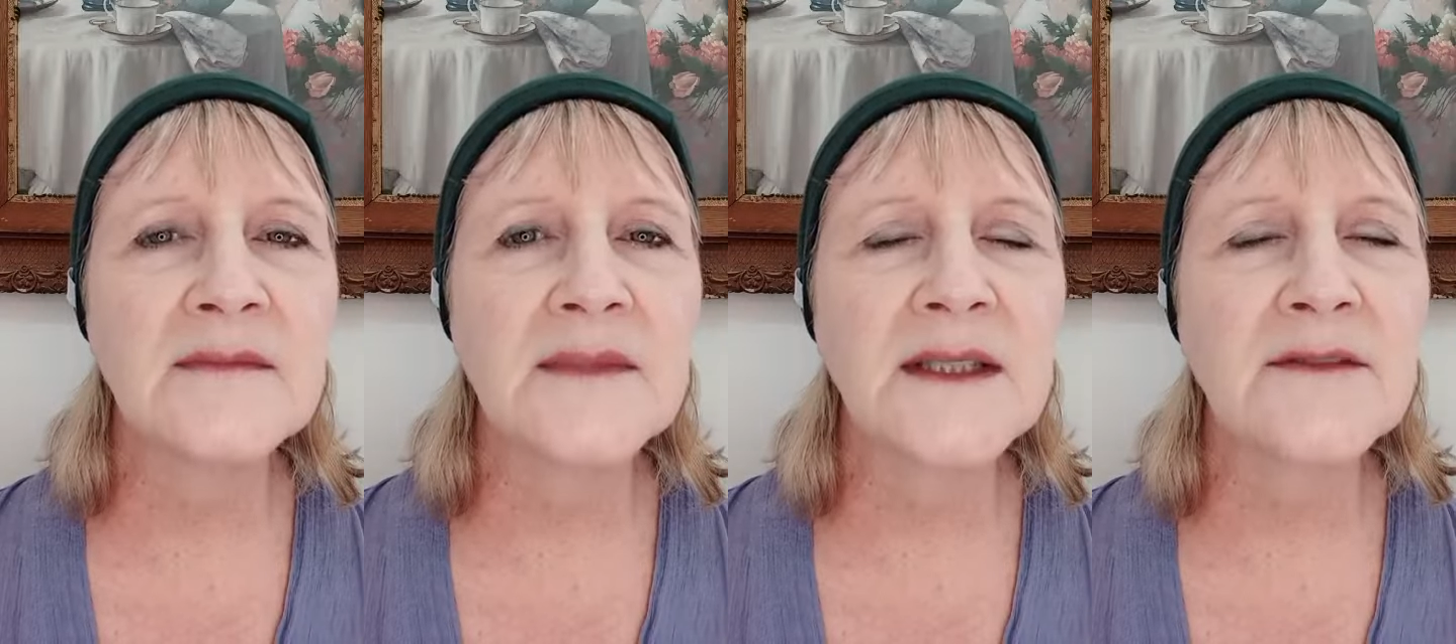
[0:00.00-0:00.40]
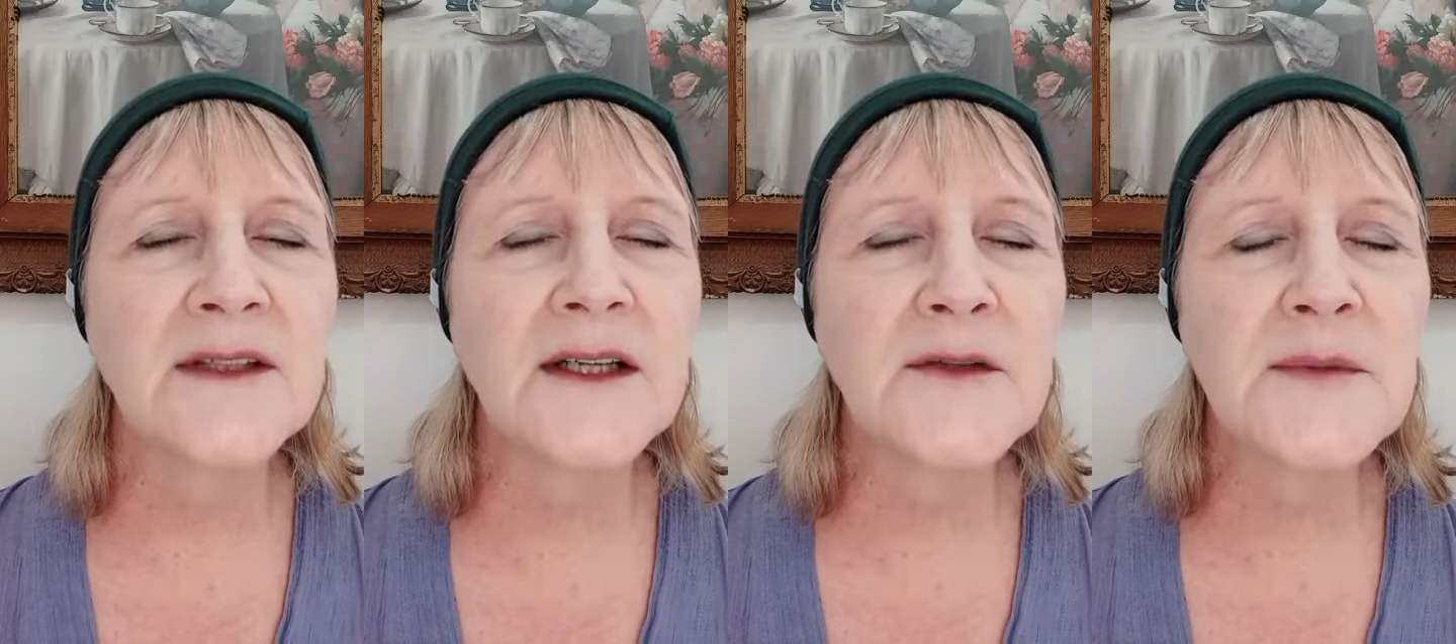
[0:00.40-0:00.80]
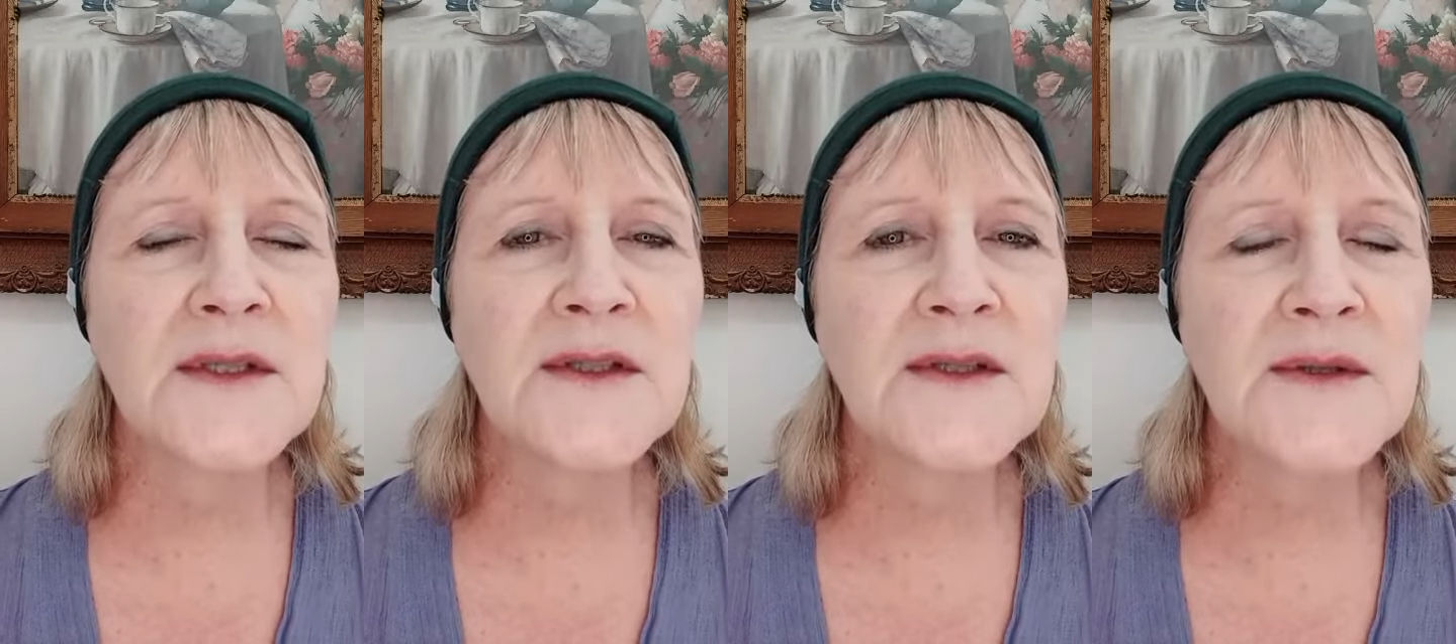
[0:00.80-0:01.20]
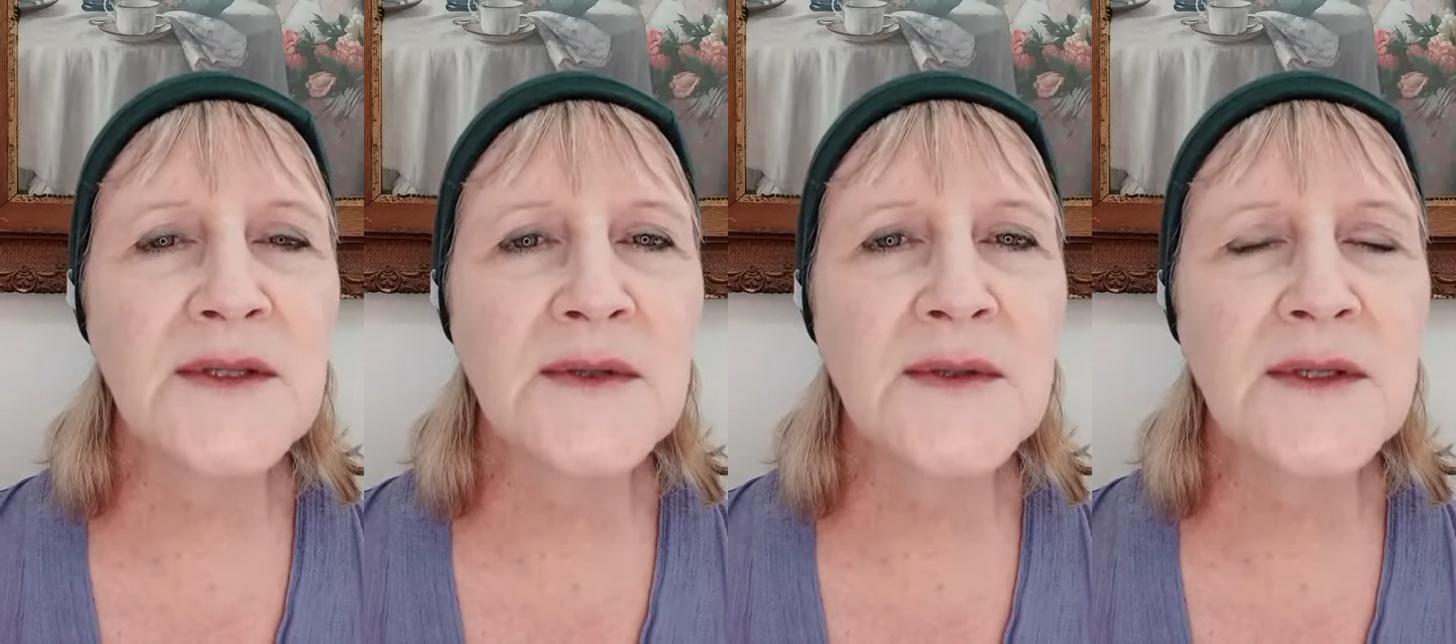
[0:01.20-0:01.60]
And if it helps to do
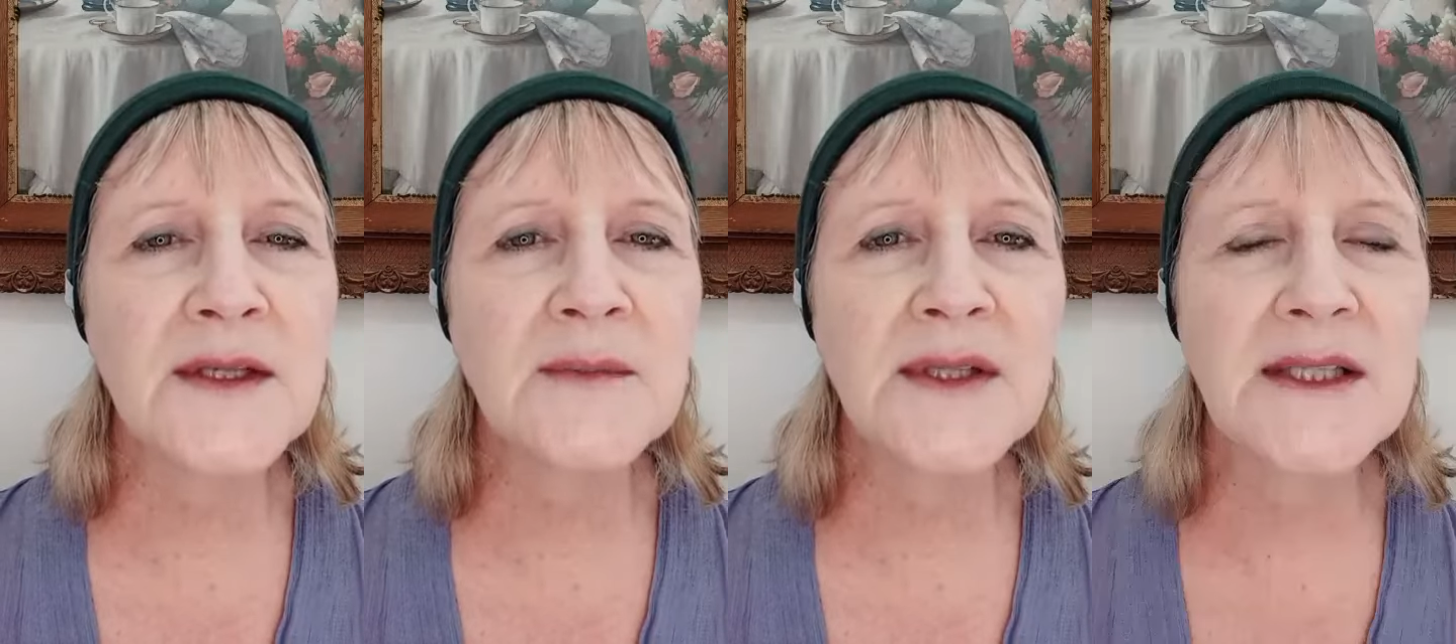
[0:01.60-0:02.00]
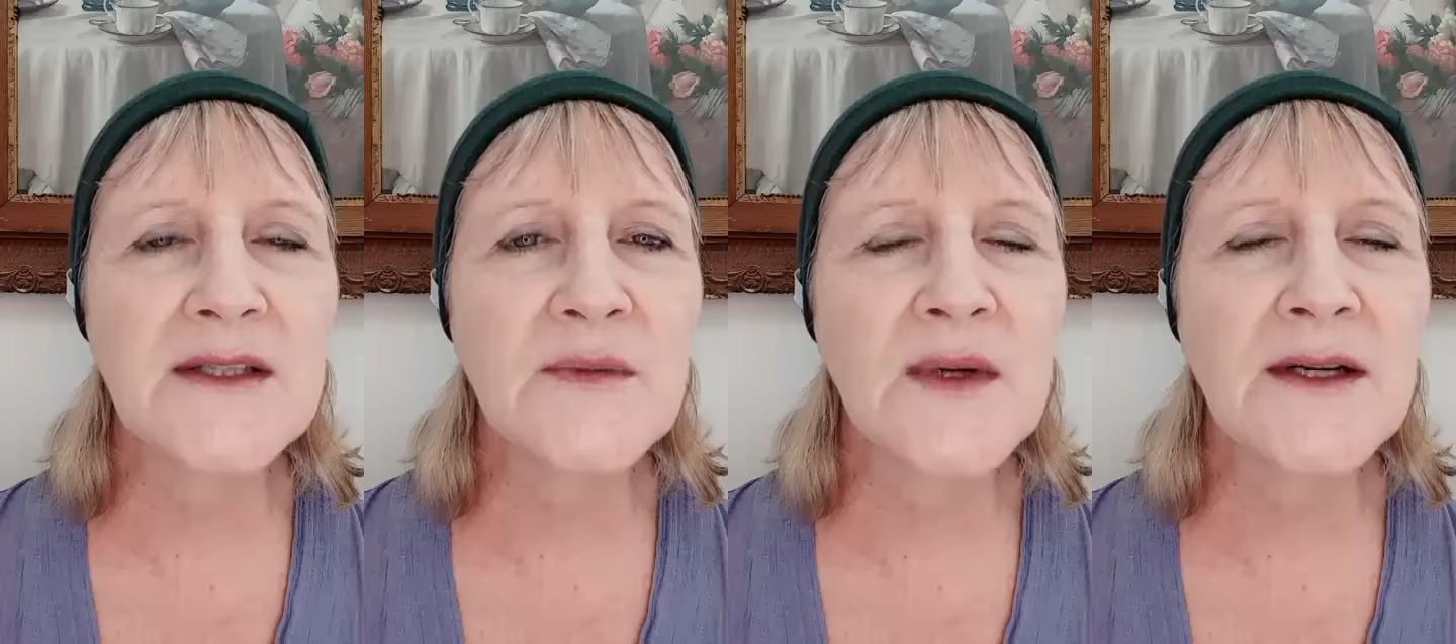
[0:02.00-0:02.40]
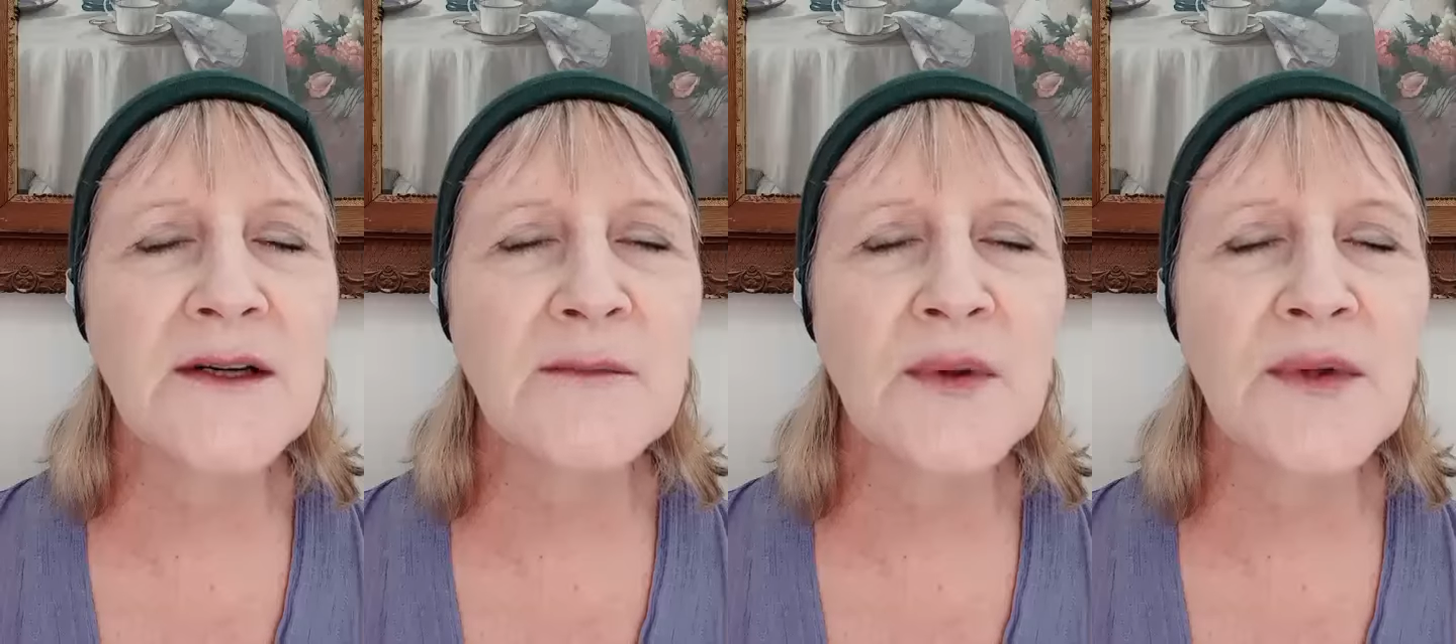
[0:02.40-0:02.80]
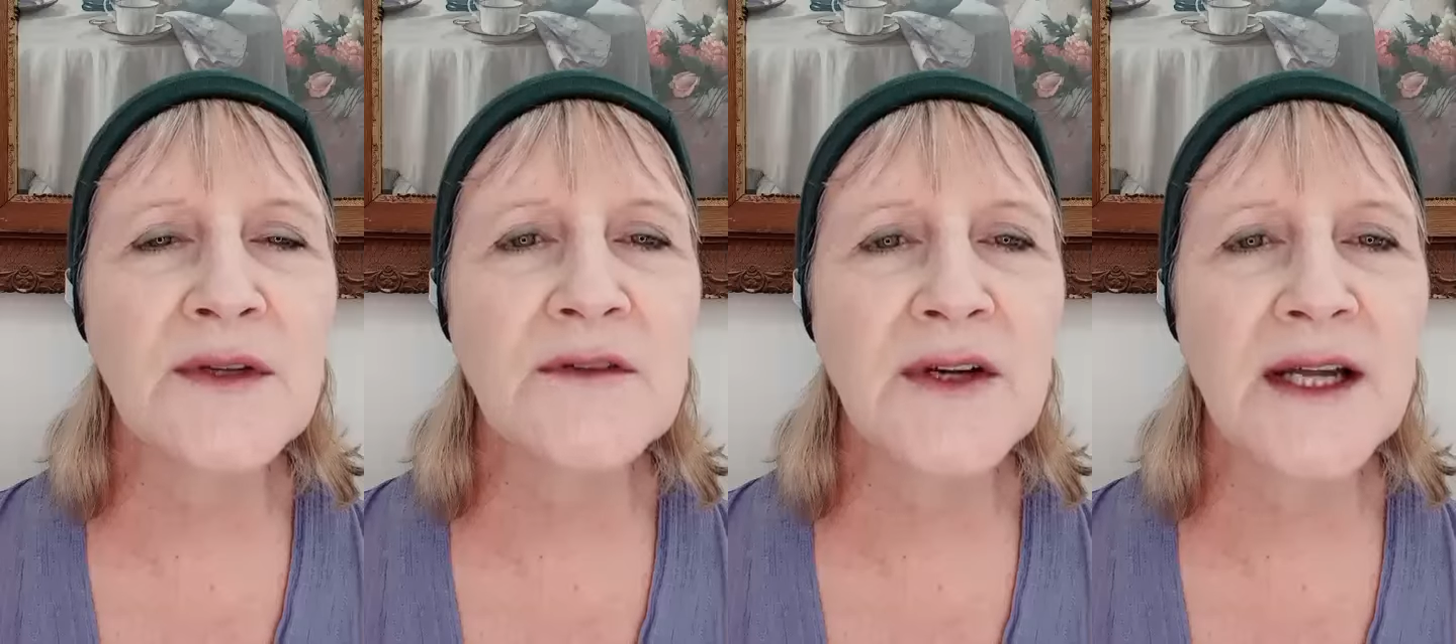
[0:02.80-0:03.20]
so, you can place one or both
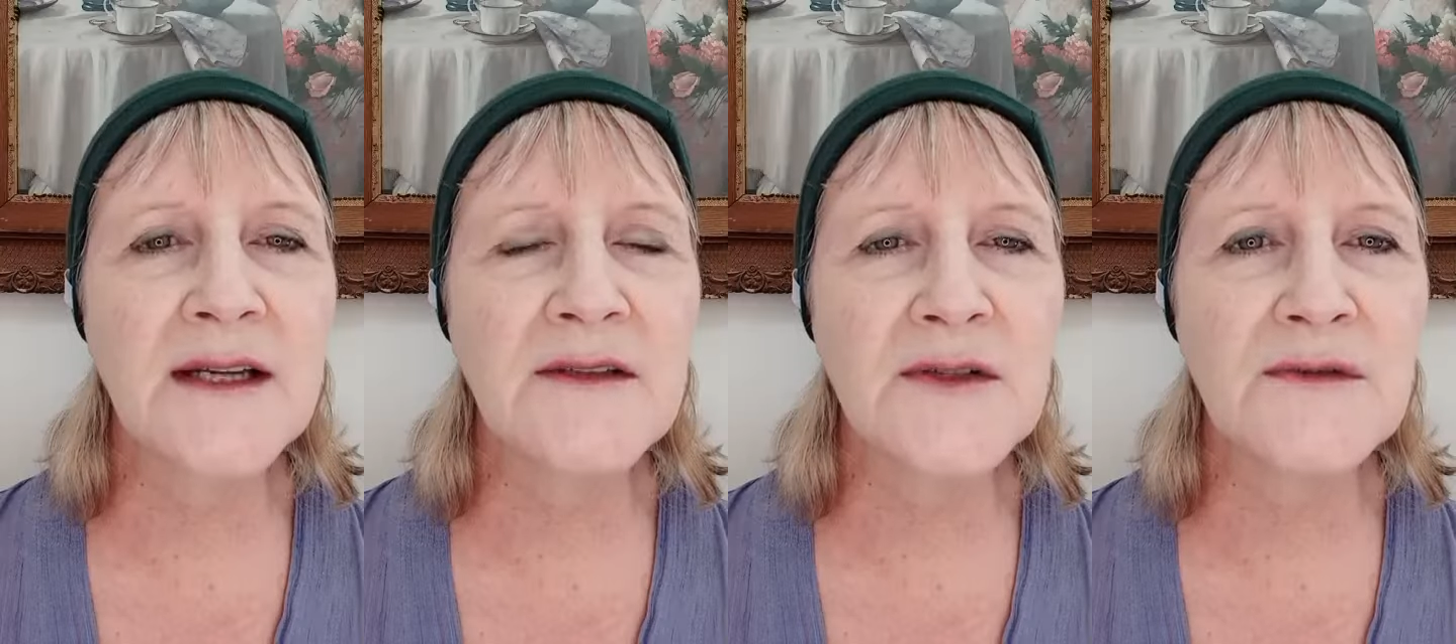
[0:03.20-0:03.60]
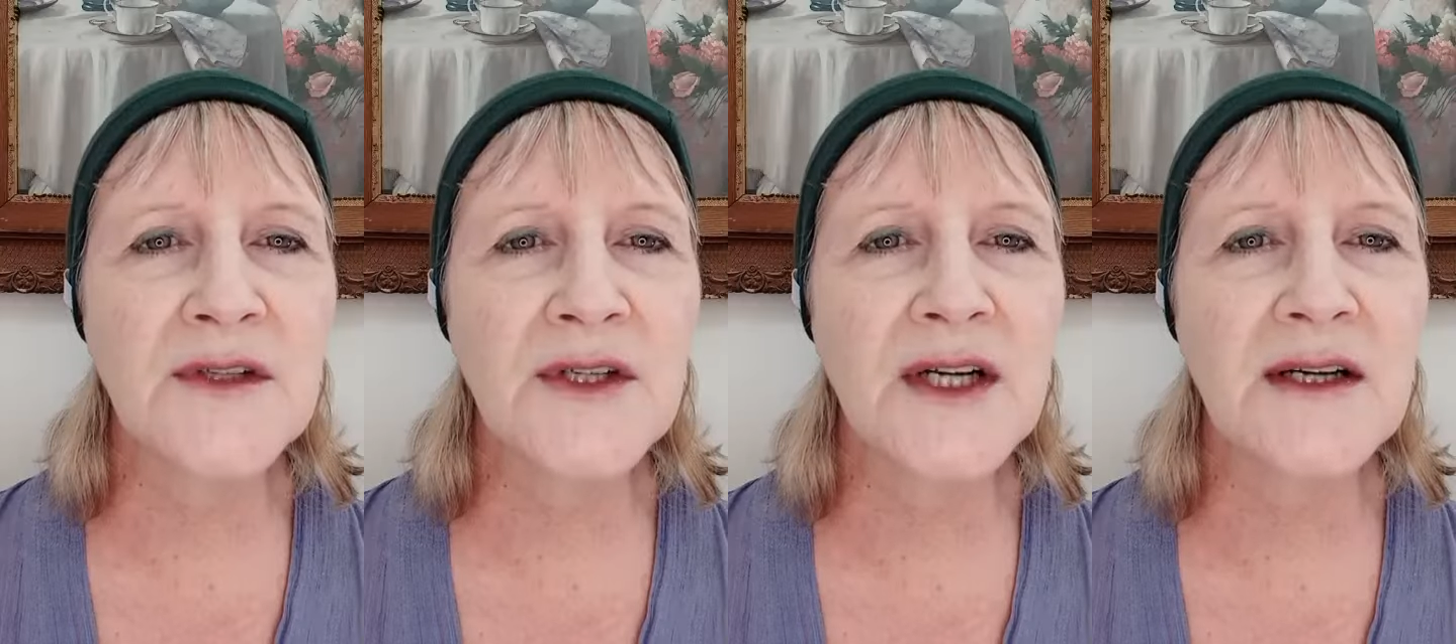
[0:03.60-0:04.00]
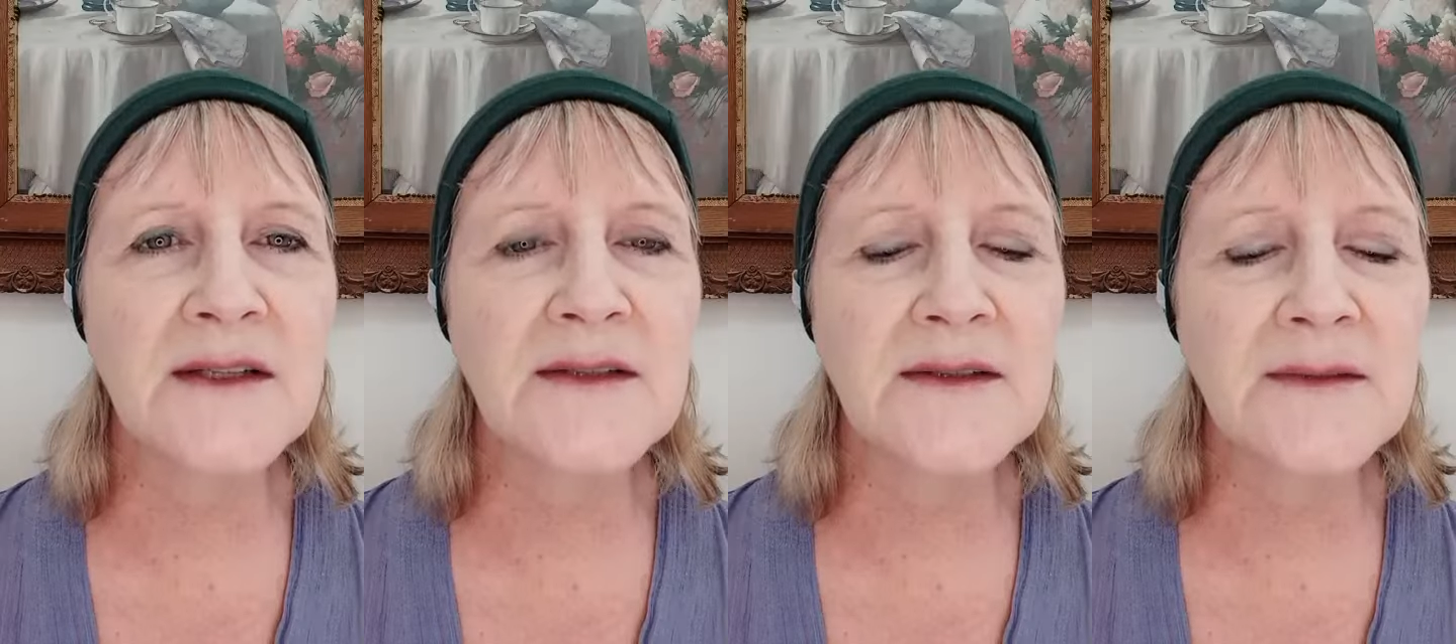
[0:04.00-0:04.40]
of your hands over your heart.